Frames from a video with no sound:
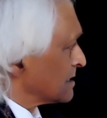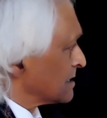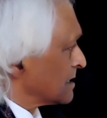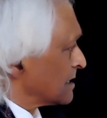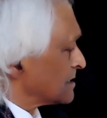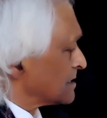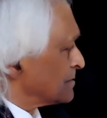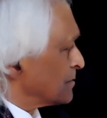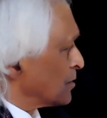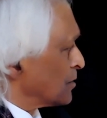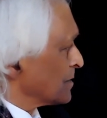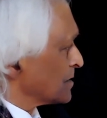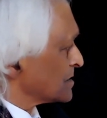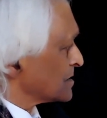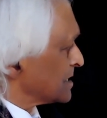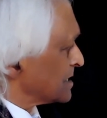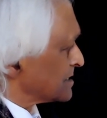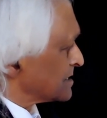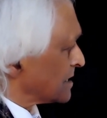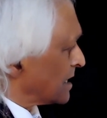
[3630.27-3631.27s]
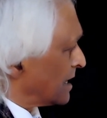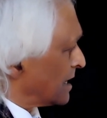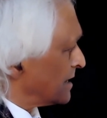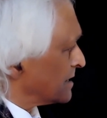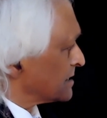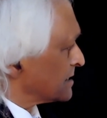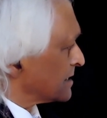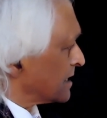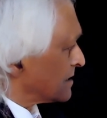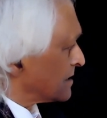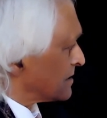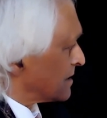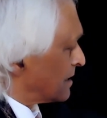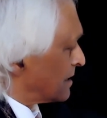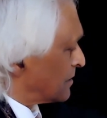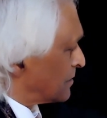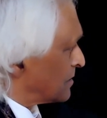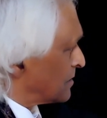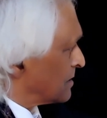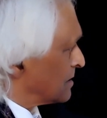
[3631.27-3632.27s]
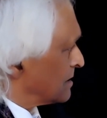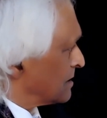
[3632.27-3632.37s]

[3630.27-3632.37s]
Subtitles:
As Buber says, I, it, and I, thou.